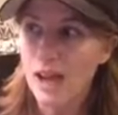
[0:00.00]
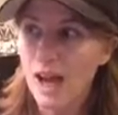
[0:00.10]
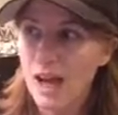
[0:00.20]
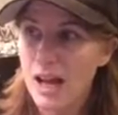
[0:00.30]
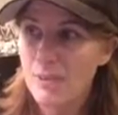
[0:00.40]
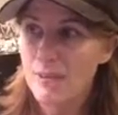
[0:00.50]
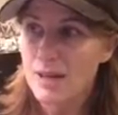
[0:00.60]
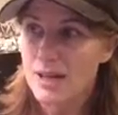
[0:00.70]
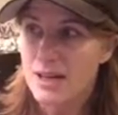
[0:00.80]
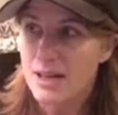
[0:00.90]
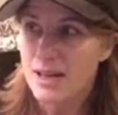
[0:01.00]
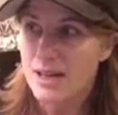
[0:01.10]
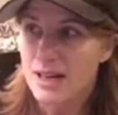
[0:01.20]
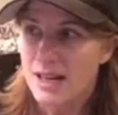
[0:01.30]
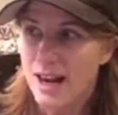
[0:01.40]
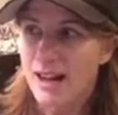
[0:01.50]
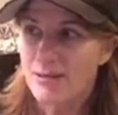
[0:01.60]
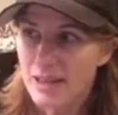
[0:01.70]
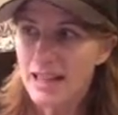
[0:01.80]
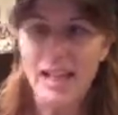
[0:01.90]
I
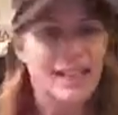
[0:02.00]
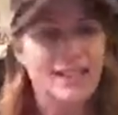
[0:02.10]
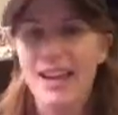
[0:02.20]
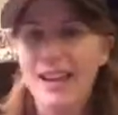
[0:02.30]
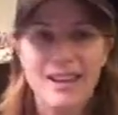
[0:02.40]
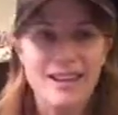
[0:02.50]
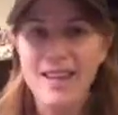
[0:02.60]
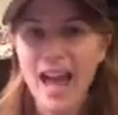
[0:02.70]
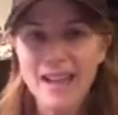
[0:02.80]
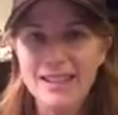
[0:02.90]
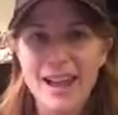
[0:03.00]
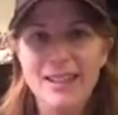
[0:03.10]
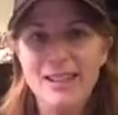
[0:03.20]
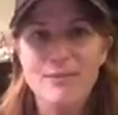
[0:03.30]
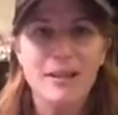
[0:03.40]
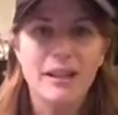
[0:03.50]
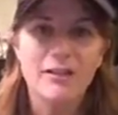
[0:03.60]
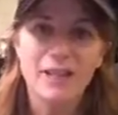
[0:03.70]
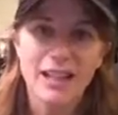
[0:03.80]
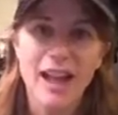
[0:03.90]
realized that's not something
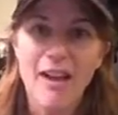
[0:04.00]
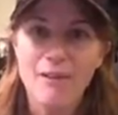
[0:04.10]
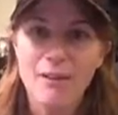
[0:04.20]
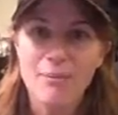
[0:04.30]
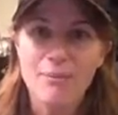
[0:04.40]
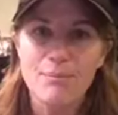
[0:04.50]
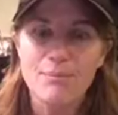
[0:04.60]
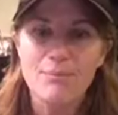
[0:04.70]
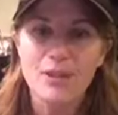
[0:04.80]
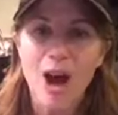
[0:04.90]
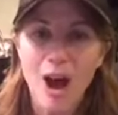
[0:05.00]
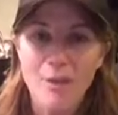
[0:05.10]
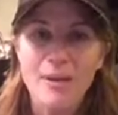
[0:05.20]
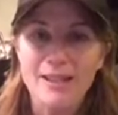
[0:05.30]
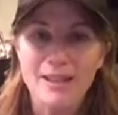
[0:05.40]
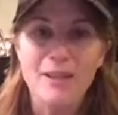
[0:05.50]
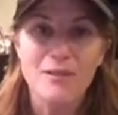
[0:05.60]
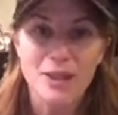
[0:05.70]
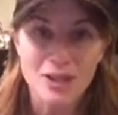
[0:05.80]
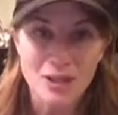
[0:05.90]
I've really ever taught
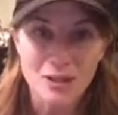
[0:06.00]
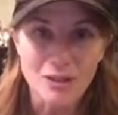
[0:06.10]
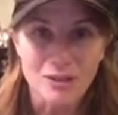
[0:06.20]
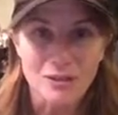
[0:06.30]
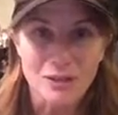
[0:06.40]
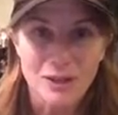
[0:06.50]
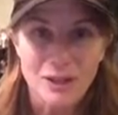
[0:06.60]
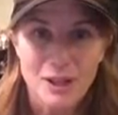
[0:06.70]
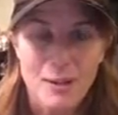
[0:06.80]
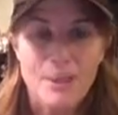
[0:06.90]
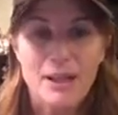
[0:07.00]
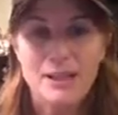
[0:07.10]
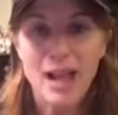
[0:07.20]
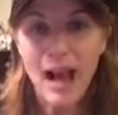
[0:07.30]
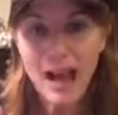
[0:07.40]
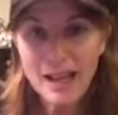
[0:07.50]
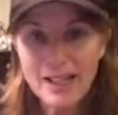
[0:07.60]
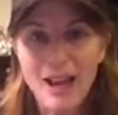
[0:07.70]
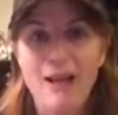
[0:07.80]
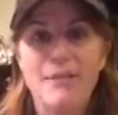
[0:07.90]
myself to do, because I
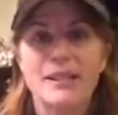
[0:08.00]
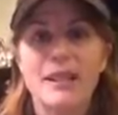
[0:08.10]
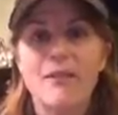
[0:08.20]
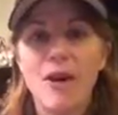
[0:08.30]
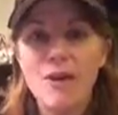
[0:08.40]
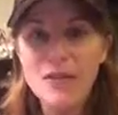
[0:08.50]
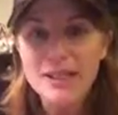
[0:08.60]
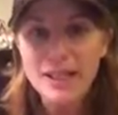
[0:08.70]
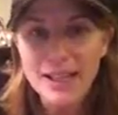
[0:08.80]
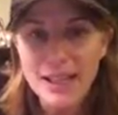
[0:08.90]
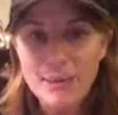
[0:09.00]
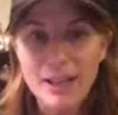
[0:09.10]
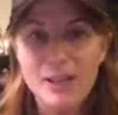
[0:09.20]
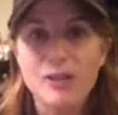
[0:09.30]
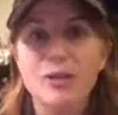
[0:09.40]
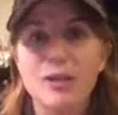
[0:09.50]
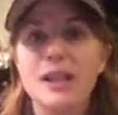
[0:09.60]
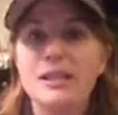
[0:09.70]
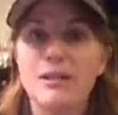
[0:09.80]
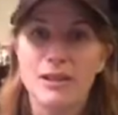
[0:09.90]
taught myself always to keep my
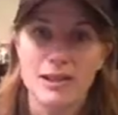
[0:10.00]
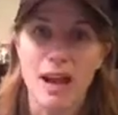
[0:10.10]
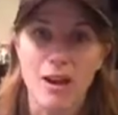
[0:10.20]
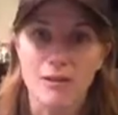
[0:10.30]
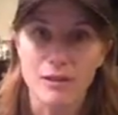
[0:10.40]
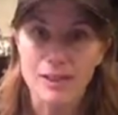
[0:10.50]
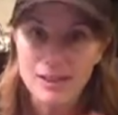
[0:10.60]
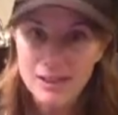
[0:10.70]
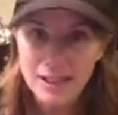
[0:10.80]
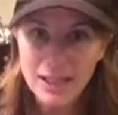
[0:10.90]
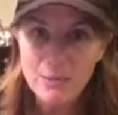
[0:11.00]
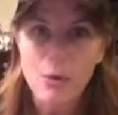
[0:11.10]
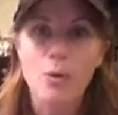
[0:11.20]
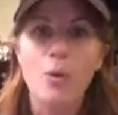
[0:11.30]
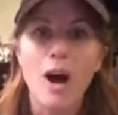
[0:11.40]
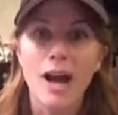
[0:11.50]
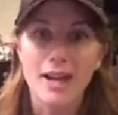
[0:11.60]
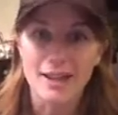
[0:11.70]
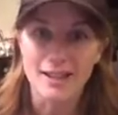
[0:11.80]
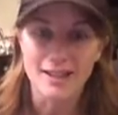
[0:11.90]
stories down, keep
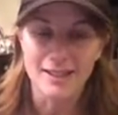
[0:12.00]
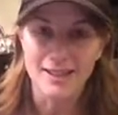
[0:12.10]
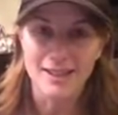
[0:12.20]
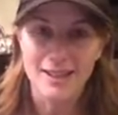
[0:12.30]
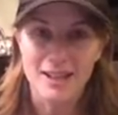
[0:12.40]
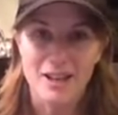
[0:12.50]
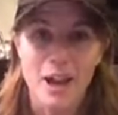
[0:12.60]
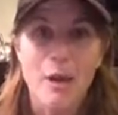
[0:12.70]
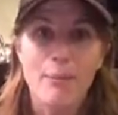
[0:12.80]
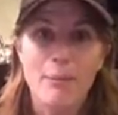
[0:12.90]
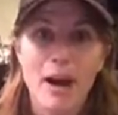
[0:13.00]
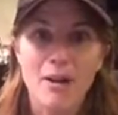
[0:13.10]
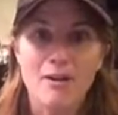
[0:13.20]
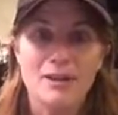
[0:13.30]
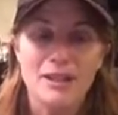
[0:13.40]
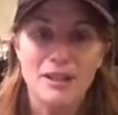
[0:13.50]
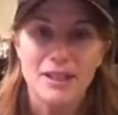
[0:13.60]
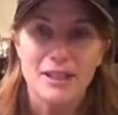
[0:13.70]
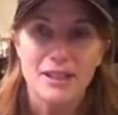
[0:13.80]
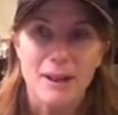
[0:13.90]
quiet about
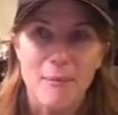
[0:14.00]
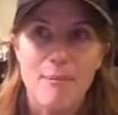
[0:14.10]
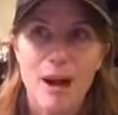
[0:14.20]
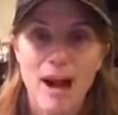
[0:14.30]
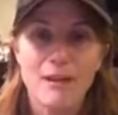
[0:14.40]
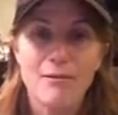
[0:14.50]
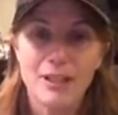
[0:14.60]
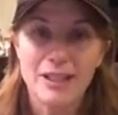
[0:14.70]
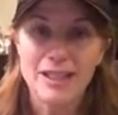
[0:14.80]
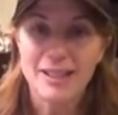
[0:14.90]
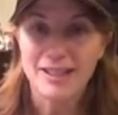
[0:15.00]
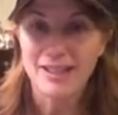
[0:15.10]
my real needs